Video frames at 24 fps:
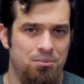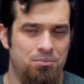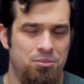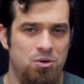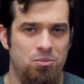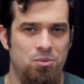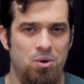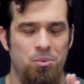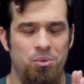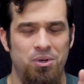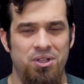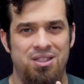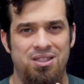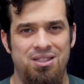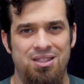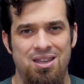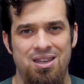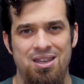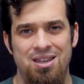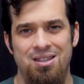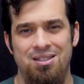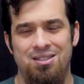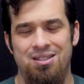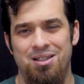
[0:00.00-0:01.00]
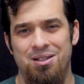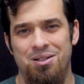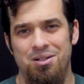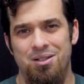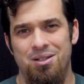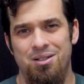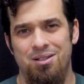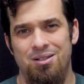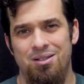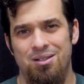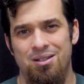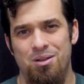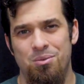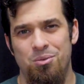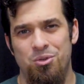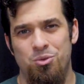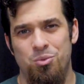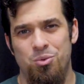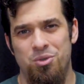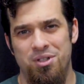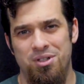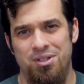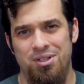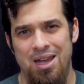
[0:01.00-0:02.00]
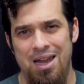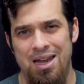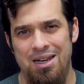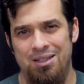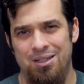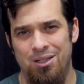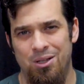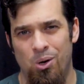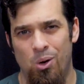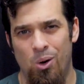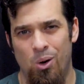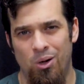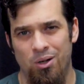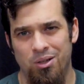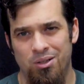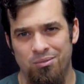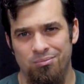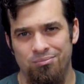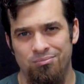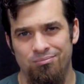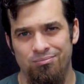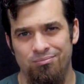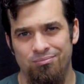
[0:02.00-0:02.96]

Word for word: But what we see is that it was with a tainted heart.